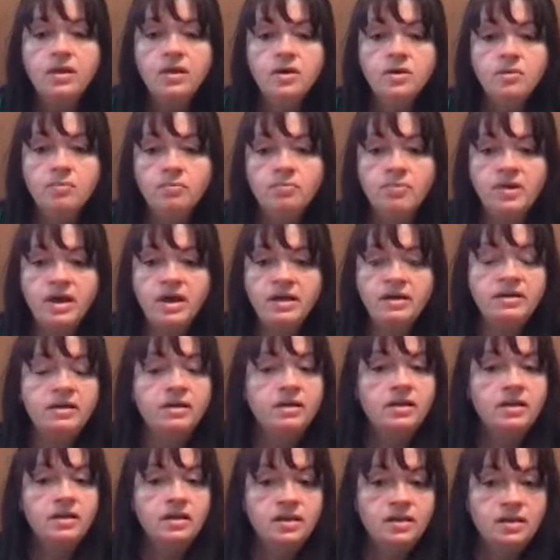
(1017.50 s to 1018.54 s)
But
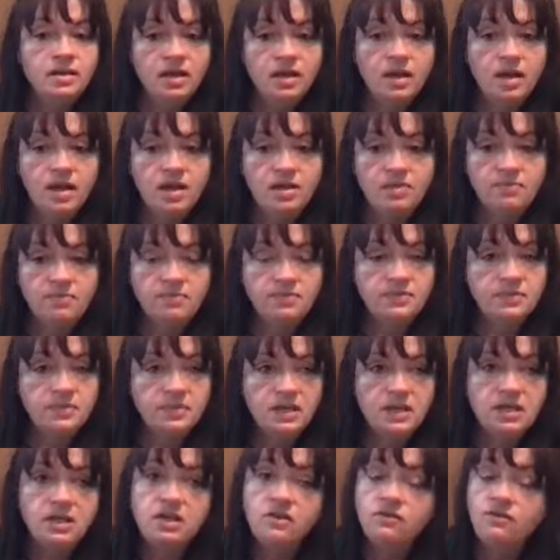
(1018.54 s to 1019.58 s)

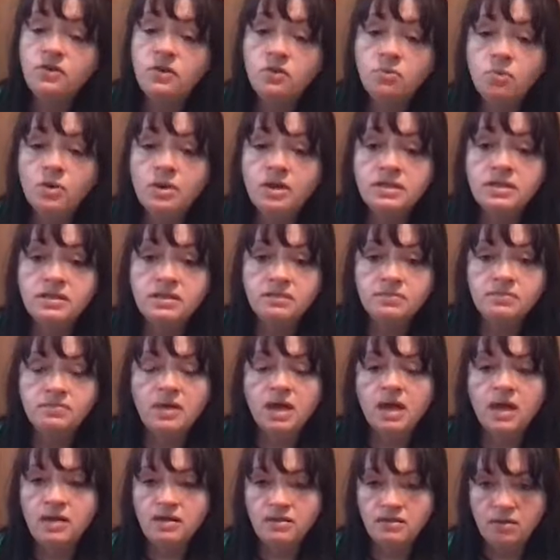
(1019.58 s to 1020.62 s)
and if you want to,
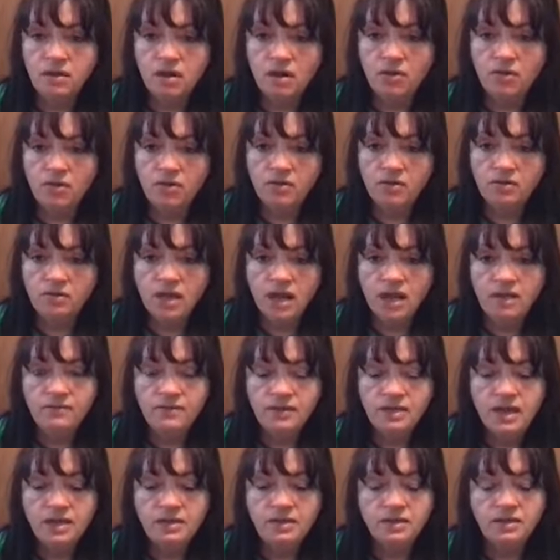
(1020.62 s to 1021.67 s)
on the live
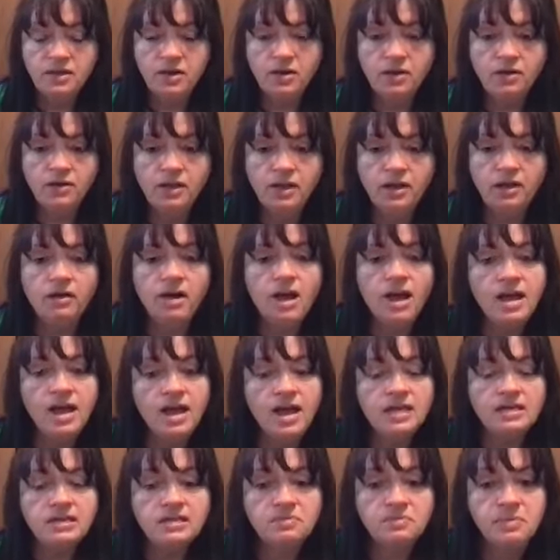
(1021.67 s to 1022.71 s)
that I did earlier, I
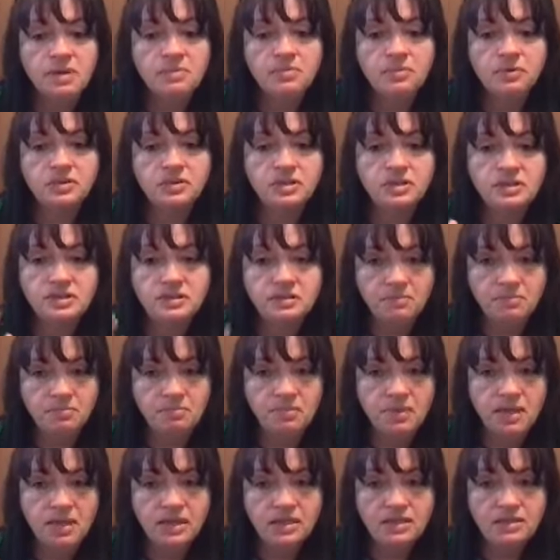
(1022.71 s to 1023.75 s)
asked people to
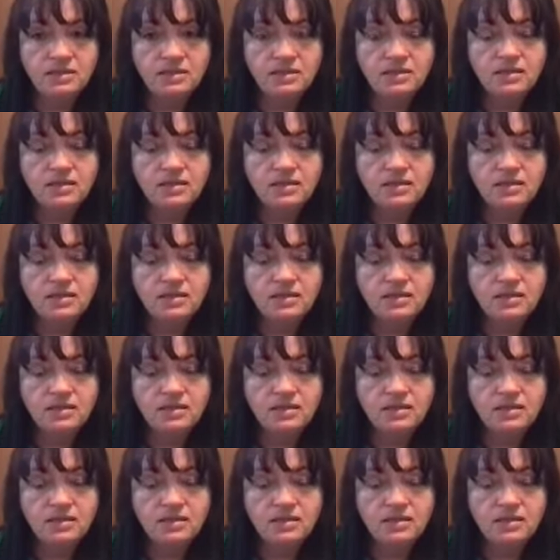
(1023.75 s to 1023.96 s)
submit.